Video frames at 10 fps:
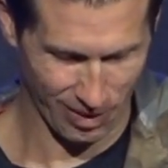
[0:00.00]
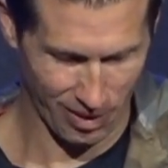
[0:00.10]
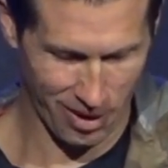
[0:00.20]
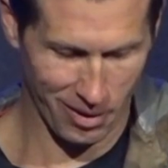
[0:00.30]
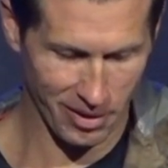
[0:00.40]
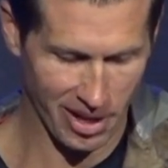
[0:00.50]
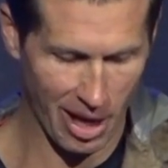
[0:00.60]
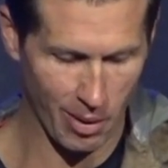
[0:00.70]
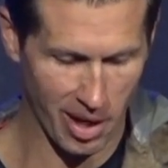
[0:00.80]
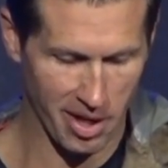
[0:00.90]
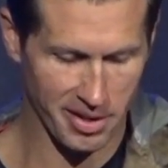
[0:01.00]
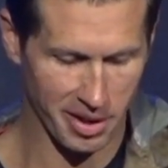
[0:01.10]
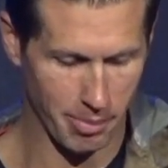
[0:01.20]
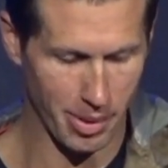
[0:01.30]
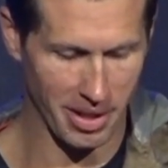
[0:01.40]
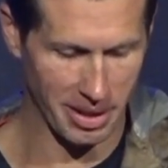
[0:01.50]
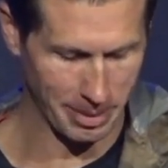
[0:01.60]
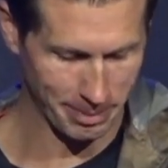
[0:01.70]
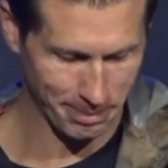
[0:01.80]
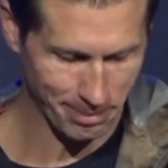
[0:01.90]
Here's how 8s can be
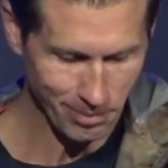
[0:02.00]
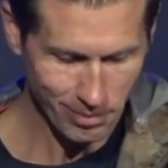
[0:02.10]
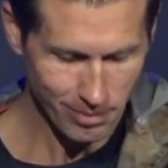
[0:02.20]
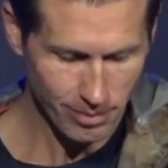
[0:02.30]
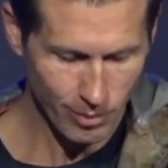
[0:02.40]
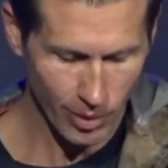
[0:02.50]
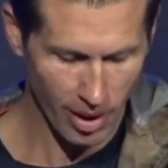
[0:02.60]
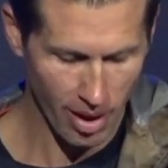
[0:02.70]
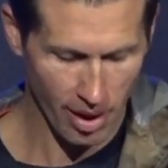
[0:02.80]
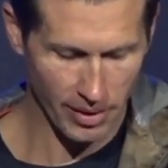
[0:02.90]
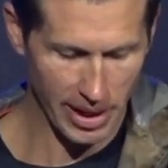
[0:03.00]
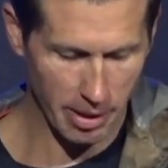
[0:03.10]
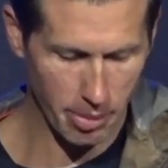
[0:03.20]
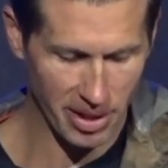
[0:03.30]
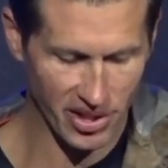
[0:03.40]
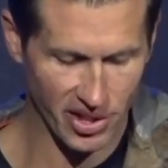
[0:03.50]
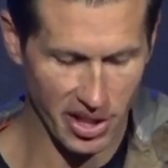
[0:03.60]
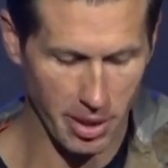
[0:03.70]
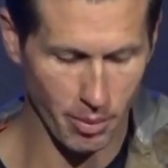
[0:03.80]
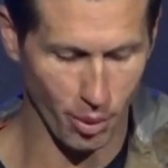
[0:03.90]
they can be
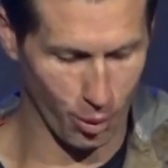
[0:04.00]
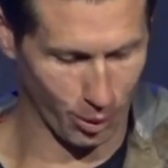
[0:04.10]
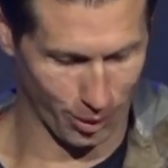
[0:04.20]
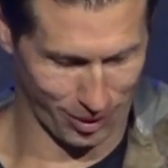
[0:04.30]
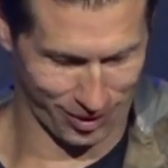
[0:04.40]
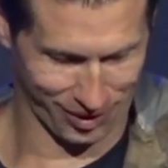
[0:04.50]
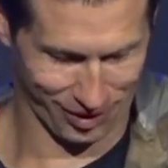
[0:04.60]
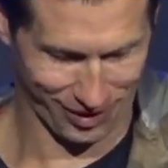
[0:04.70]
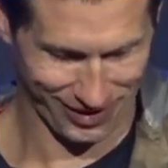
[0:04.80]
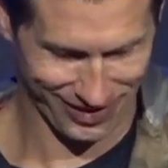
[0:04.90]
steamrollers,